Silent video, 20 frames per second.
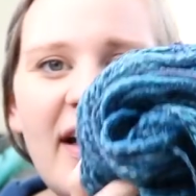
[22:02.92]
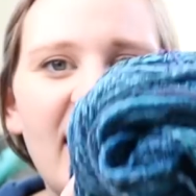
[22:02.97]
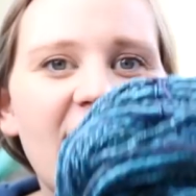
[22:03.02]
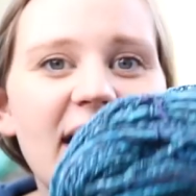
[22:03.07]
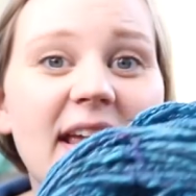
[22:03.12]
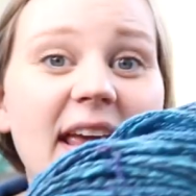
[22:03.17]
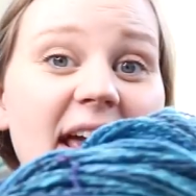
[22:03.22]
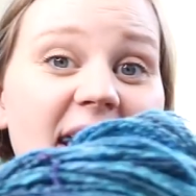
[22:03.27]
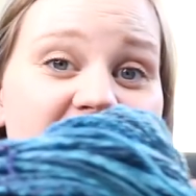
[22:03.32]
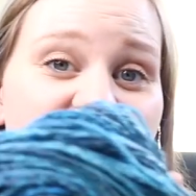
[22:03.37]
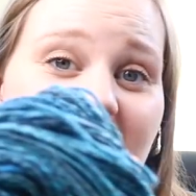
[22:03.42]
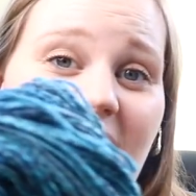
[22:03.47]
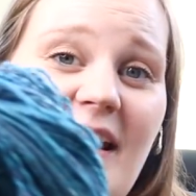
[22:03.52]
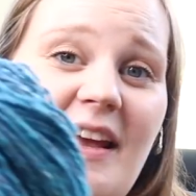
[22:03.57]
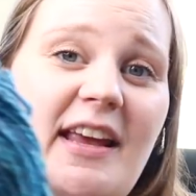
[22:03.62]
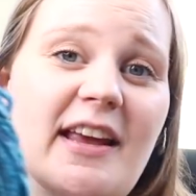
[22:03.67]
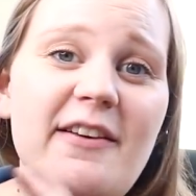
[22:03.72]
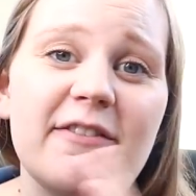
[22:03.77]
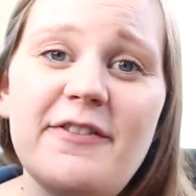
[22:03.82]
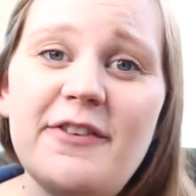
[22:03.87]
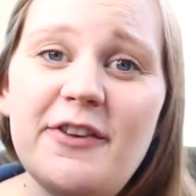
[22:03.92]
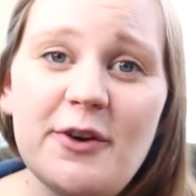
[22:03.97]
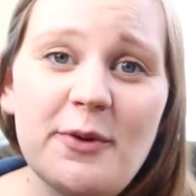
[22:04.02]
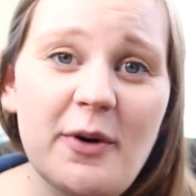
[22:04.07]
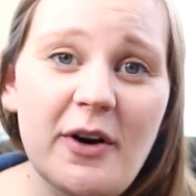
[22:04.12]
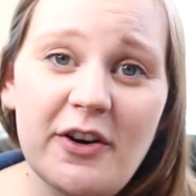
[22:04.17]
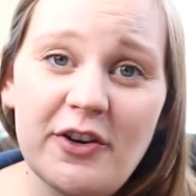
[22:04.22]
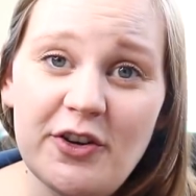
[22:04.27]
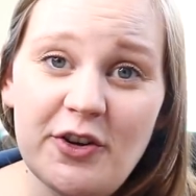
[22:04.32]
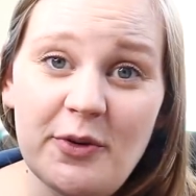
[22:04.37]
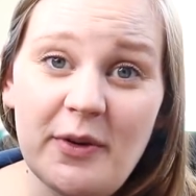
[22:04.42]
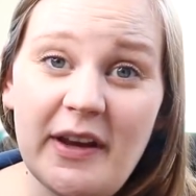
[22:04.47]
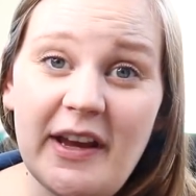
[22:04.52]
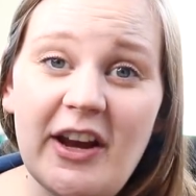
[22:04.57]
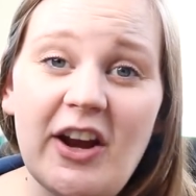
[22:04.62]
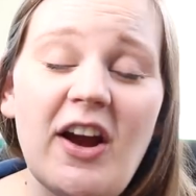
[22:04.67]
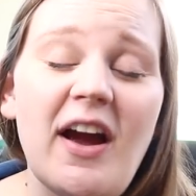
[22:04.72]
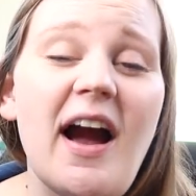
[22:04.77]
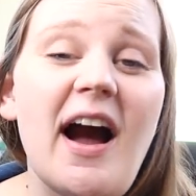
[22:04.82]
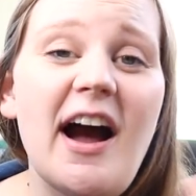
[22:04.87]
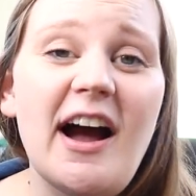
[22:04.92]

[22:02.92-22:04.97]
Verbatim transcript: Again, if you are new here,